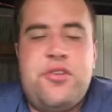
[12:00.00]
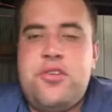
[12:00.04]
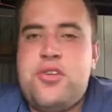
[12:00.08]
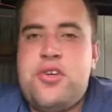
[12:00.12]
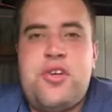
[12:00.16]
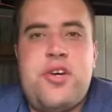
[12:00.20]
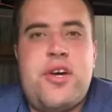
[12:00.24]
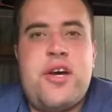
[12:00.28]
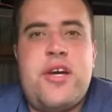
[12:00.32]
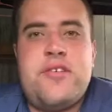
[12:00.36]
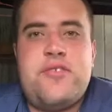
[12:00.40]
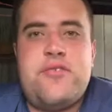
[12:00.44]
the
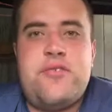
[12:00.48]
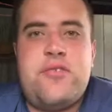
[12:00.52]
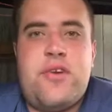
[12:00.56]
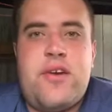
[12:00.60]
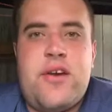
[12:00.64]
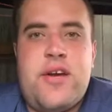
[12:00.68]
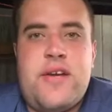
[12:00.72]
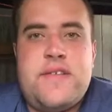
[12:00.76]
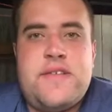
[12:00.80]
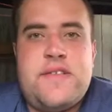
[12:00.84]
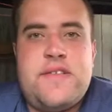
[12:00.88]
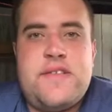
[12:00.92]

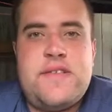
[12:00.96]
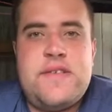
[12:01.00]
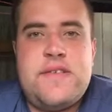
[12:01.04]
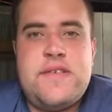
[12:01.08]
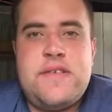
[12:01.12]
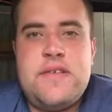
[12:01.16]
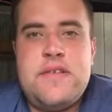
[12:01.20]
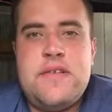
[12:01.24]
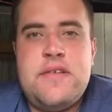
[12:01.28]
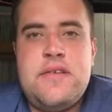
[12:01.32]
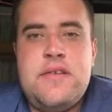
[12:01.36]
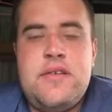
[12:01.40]
Newcastle
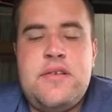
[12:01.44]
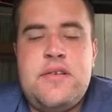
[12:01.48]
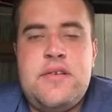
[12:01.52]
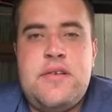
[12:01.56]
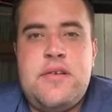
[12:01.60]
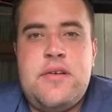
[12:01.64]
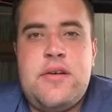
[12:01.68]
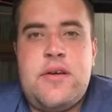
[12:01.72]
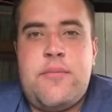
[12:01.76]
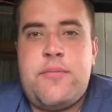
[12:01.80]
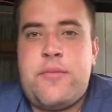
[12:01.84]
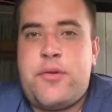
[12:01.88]
Knights,
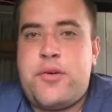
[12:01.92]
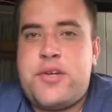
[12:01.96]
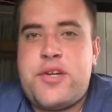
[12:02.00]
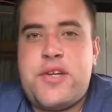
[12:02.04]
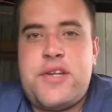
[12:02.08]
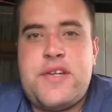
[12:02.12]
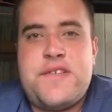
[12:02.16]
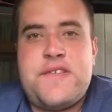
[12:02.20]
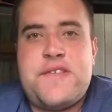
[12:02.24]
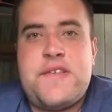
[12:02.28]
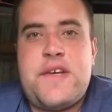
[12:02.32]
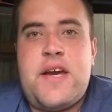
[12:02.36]
I'm not
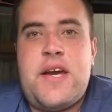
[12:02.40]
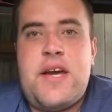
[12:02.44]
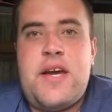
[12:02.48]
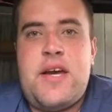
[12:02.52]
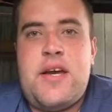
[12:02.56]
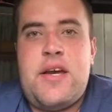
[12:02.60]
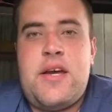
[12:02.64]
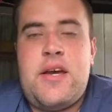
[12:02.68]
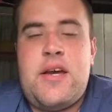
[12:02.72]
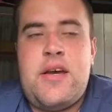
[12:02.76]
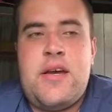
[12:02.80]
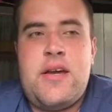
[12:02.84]
going to
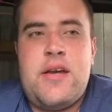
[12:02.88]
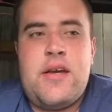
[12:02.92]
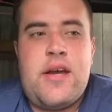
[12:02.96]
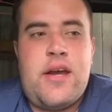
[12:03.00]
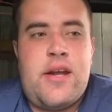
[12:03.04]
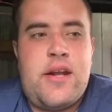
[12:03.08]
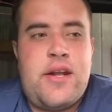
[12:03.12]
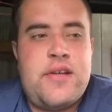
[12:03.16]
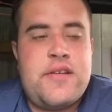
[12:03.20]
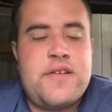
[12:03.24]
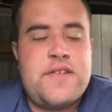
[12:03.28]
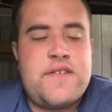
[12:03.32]
say
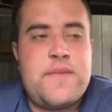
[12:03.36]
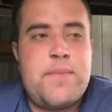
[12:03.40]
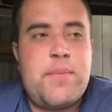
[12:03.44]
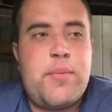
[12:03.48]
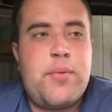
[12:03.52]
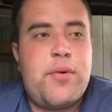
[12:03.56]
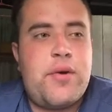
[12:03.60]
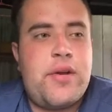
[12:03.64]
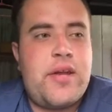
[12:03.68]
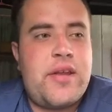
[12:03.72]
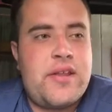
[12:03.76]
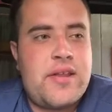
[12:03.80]
any
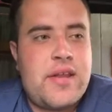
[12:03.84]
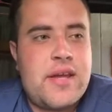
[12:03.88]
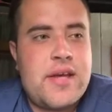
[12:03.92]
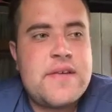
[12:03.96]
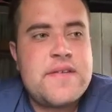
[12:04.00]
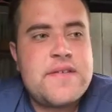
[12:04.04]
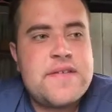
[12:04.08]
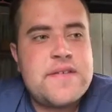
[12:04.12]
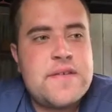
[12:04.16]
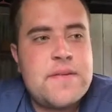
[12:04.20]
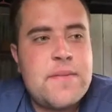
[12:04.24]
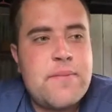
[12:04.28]
disappointing
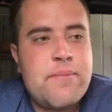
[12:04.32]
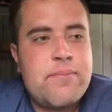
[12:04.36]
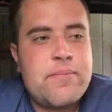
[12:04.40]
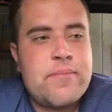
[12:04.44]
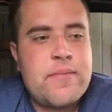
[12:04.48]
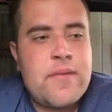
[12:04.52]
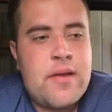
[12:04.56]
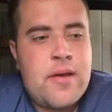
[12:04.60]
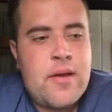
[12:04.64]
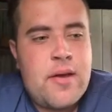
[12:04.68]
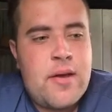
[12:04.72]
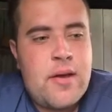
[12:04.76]
things,
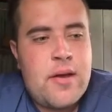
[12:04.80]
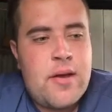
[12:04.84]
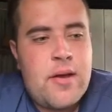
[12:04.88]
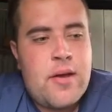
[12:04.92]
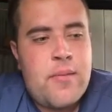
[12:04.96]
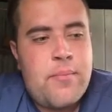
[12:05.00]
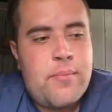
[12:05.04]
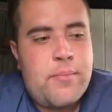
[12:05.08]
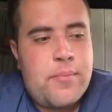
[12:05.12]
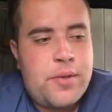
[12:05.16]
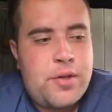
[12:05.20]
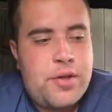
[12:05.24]

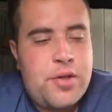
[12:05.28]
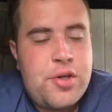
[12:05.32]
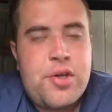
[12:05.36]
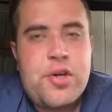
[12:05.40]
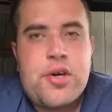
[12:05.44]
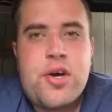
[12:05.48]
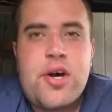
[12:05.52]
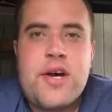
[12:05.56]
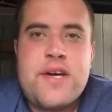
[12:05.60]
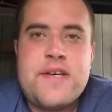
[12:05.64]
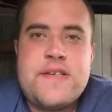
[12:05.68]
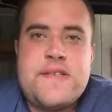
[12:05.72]
but you
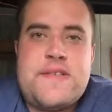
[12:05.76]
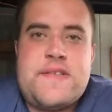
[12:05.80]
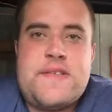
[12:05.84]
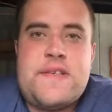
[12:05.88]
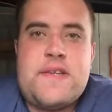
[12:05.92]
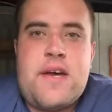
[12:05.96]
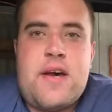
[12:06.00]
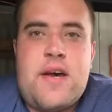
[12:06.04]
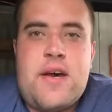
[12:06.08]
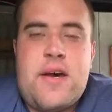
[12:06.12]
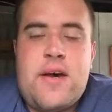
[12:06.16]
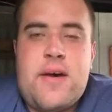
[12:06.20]

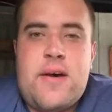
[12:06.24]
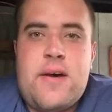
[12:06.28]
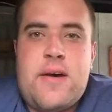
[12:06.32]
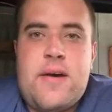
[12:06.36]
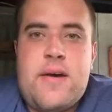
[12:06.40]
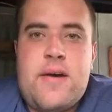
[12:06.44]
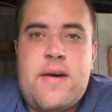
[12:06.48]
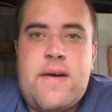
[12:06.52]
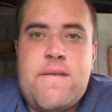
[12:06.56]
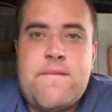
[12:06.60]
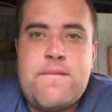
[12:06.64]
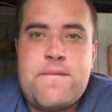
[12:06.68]
guys
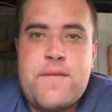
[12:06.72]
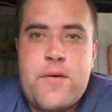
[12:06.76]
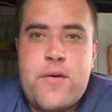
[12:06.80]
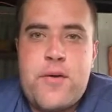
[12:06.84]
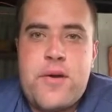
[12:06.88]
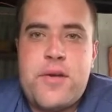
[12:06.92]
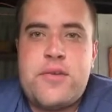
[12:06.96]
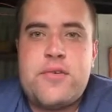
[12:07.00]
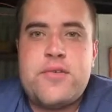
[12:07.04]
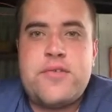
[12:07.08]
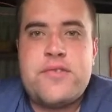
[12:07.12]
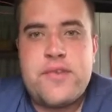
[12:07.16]
are a
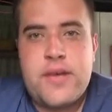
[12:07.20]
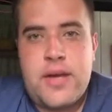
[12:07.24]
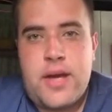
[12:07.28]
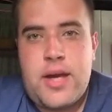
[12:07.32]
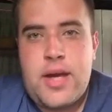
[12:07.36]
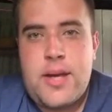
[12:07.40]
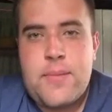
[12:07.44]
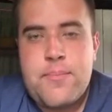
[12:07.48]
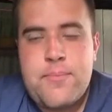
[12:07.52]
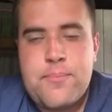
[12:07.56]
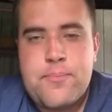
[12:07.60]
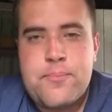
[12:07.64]
very good
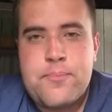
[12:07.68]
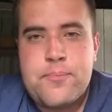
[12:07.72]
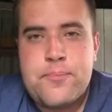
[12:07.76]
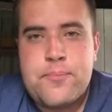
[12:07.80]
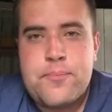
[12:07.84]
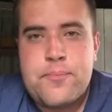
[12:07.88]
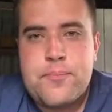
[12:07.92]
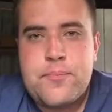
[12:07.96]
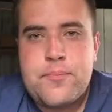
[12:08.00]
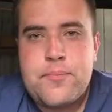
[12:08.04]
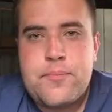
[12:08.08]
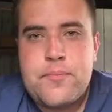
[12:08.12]
team.
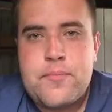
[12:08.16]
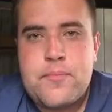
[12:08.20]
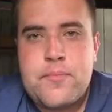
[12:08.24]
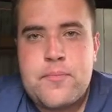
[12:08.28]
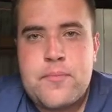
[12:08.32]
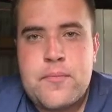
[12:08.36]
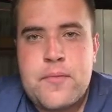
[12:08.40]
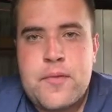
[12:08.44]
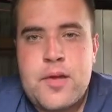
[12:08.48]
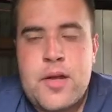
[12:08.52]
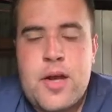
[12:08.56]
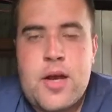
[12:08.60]

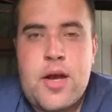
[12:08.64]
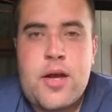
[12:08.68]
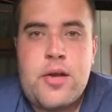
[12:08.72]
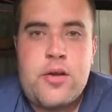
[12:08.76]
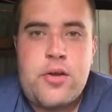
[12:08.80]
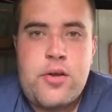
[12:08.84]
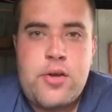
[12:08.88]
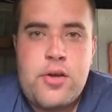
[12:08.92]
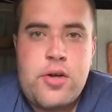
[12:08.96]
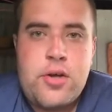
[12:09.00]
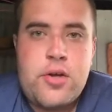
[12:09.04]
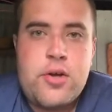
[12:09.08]
I
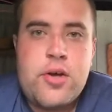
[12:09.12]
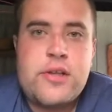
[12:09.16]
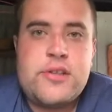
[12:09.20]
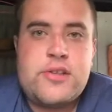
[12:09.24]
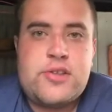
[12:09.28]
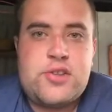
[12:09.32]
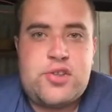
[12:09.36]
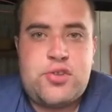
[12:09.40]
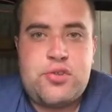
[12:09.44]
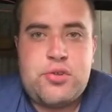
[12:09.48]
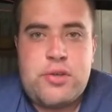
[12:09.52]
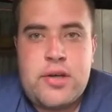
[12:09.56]
know you guys
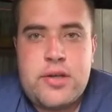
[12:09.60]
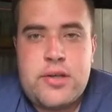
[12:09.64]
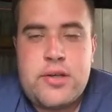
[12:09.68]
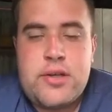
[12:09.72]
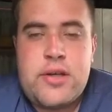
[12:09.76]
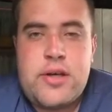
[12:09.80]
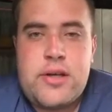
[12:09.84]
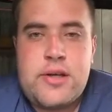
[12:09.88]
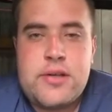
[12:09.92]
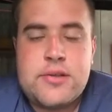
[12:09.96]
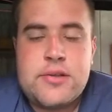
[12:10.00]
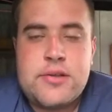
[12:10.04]
are
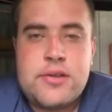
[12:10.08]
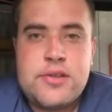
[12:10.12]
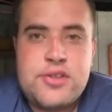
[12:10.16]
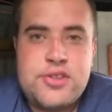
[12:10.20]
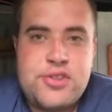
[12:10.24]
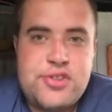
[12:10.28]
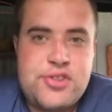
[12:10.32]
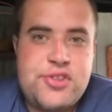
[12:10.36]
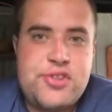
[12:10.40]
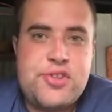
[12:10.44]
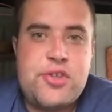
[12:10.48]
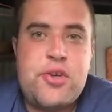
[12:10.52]
struggling
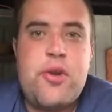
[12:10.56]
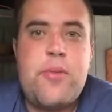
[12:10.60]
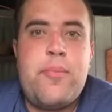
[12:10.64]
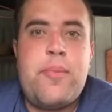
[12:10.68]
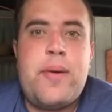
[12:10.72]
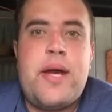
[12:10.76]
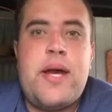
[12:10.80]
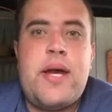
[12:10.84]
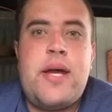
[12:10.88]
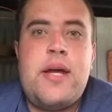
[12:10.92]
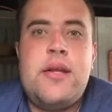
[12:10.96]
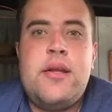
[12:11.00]
so
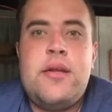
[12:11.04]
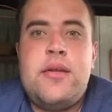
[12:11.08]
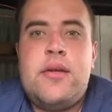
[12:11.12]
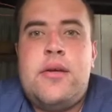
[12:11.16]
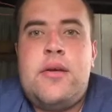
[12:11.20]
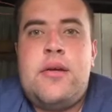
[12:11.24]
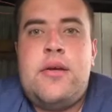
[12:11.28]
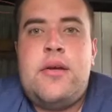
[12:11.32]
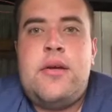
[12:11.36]
bad,